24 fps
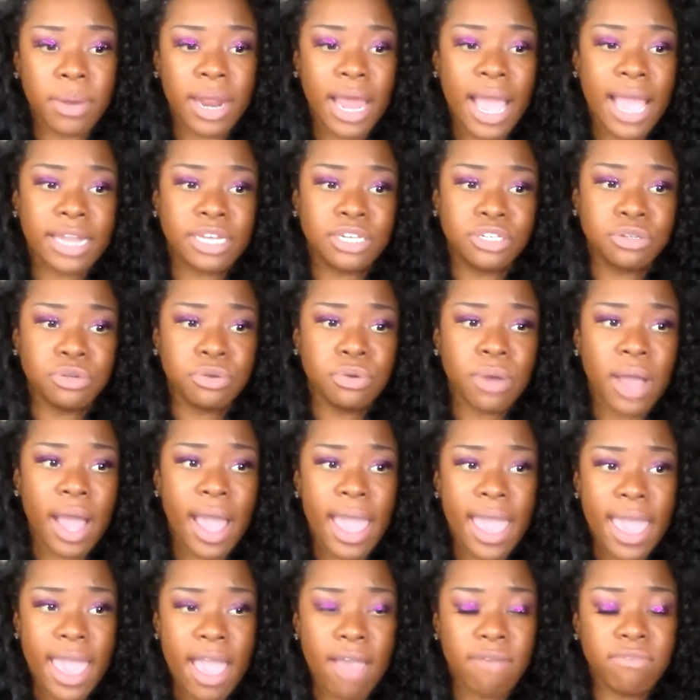But I do,
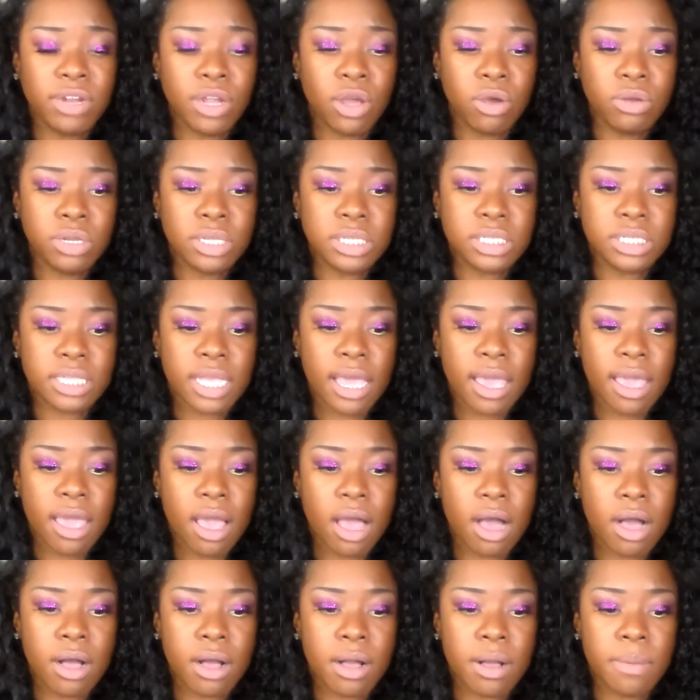I have noticed
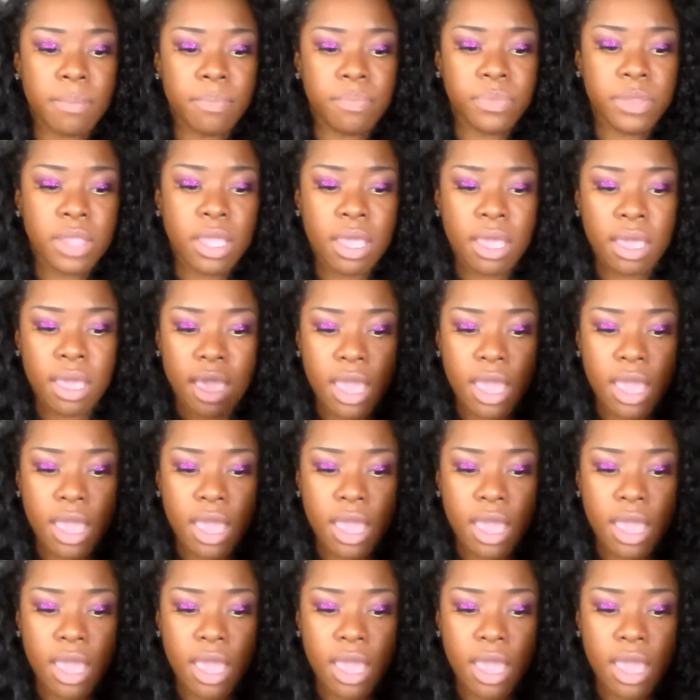that um,